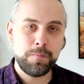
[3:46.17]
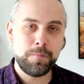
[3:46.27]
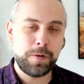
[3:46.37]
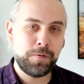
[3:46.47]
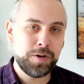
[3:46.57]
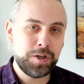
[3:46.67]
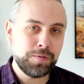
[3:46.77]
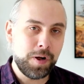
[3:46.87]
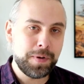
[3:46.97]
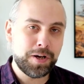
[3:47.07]
Well, first of
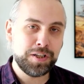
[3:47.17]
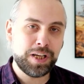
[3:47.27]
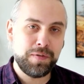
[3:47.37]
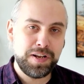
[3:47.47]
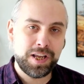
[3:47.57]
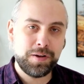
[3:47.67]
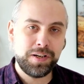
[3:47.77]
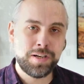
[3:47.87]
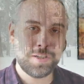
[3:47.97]
all, because I went out in a